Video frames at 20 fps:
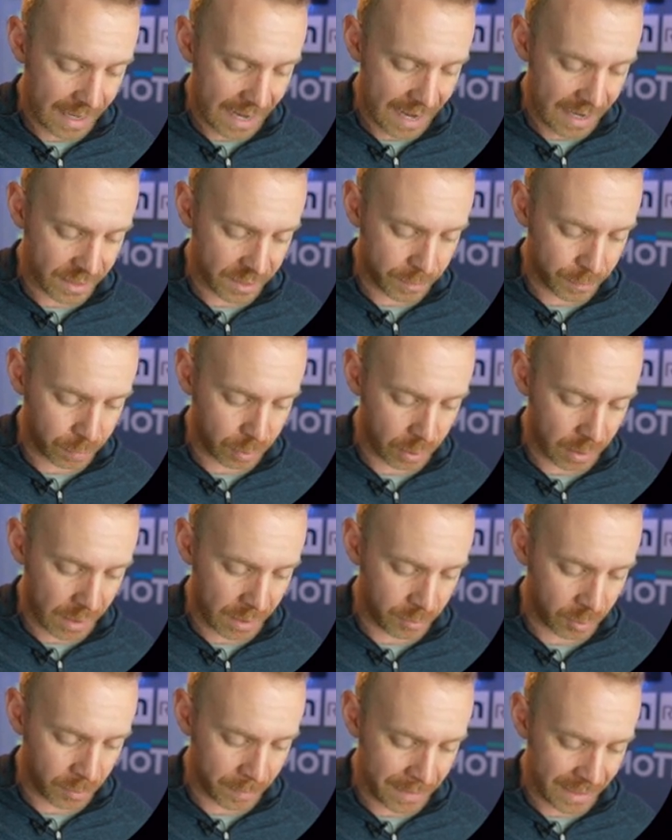as
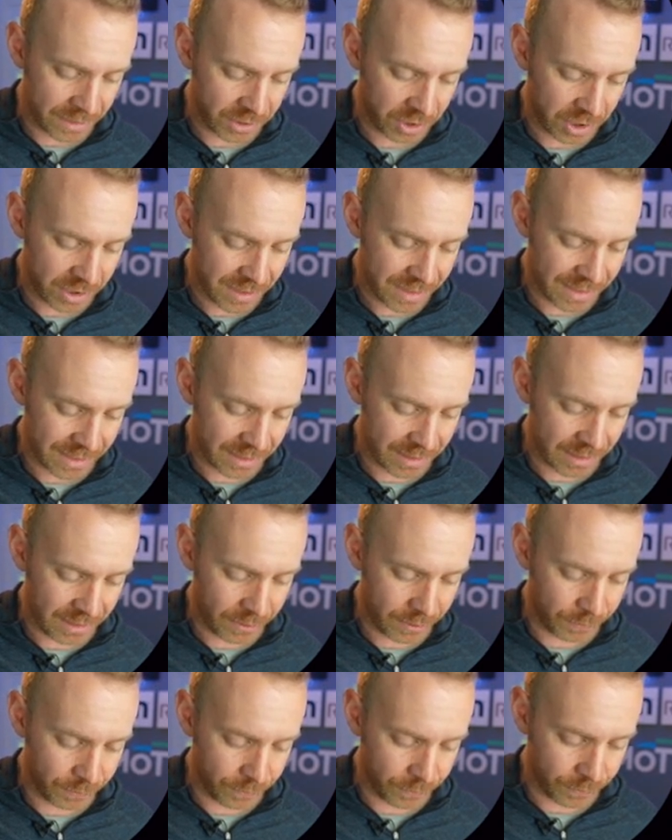Primal mentions, in
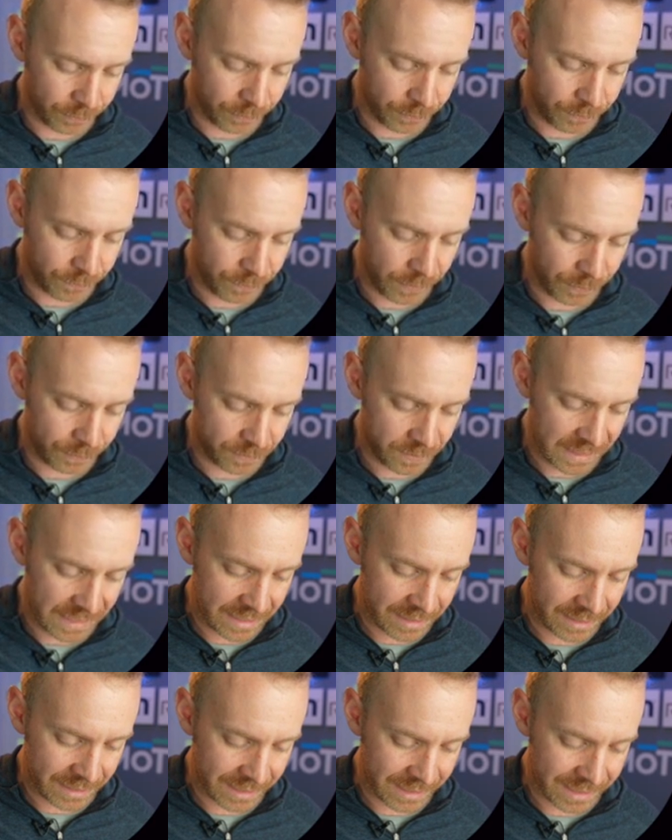the
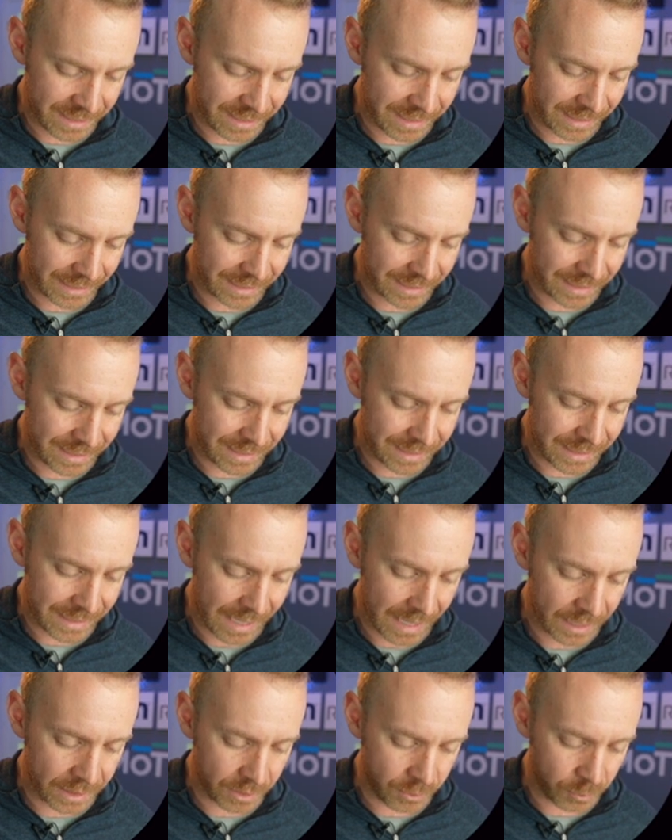15 to 60
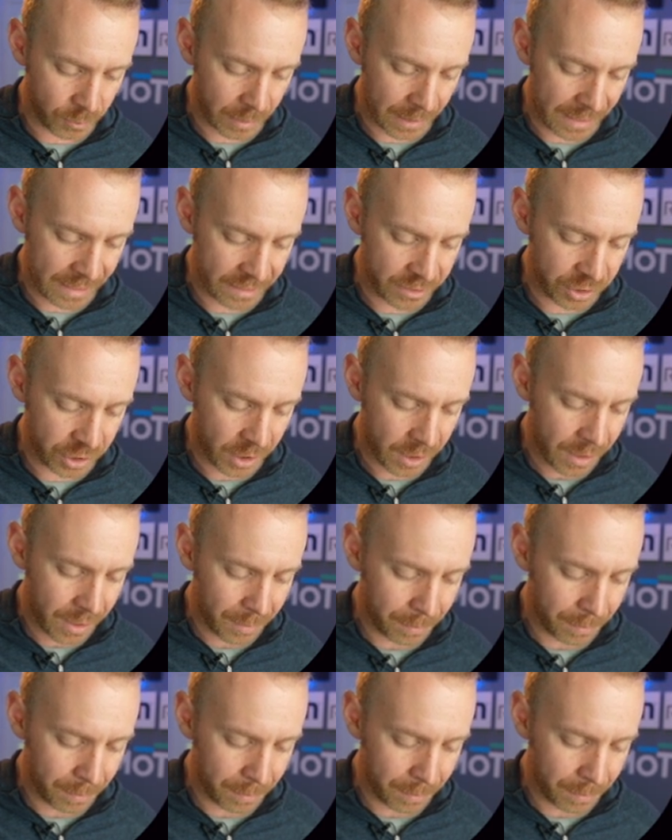second range,